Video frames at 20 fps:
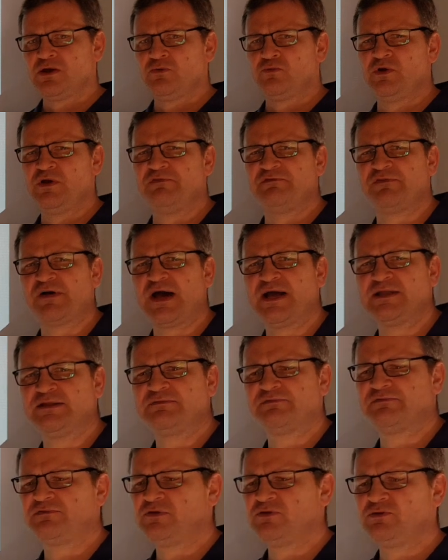We find
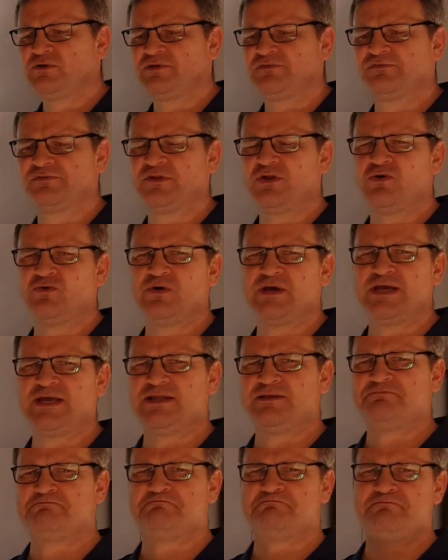fluid flow
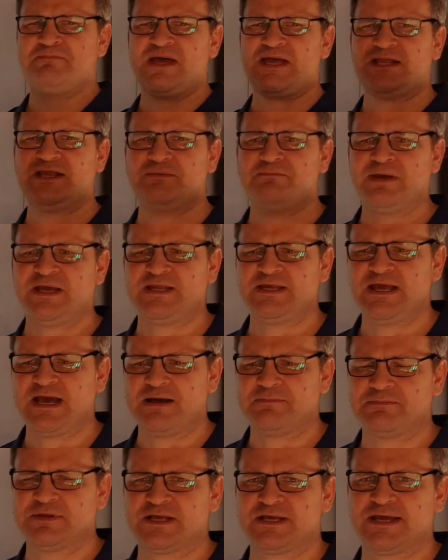in many
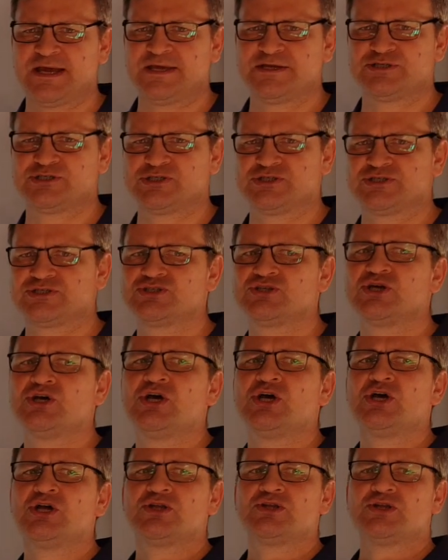applications,
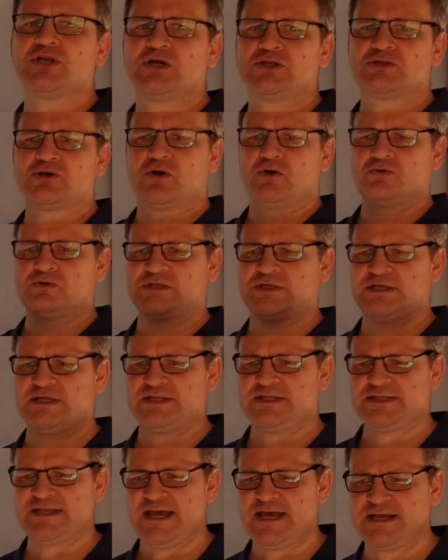not only in
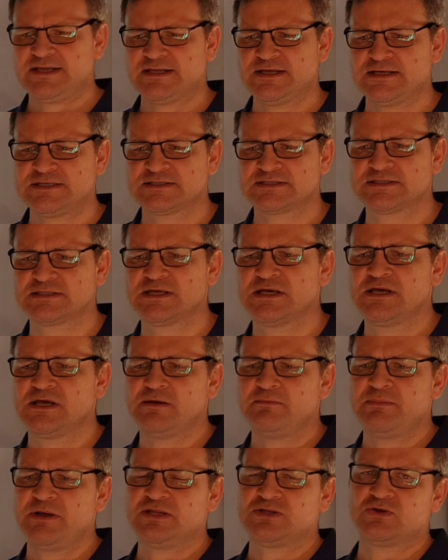techniques,
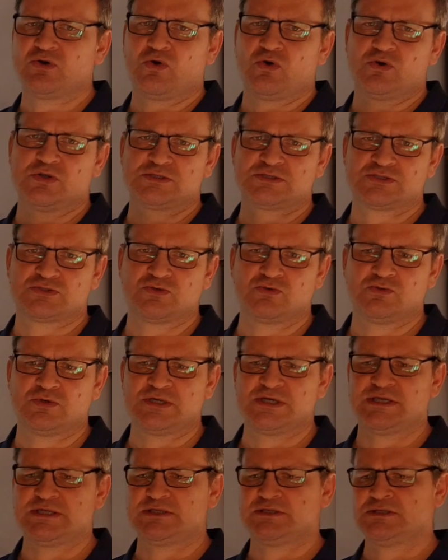but also
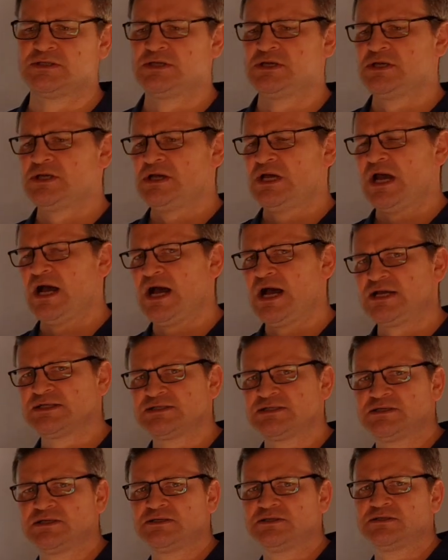in
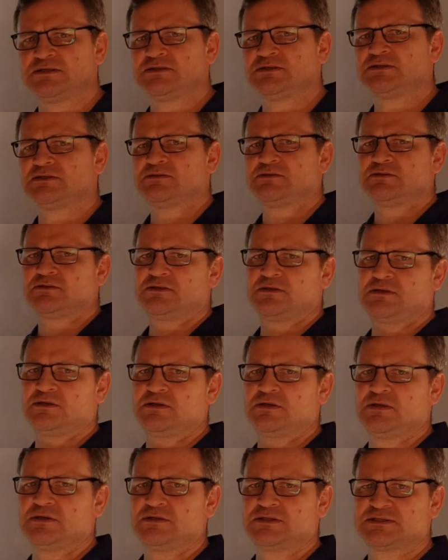other
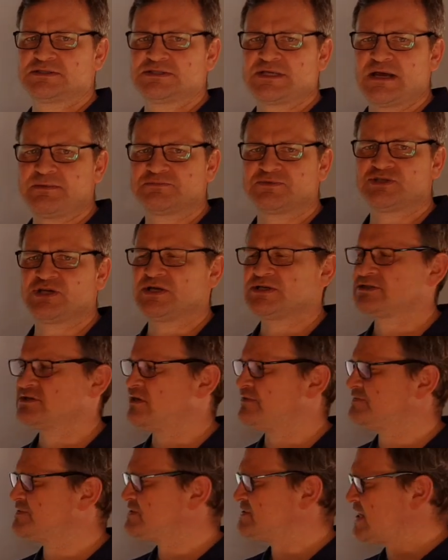subjects
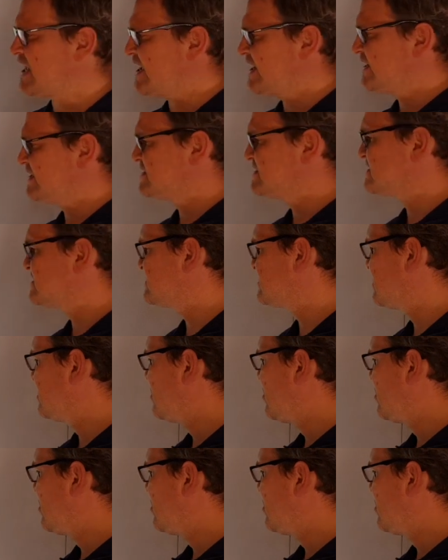of science.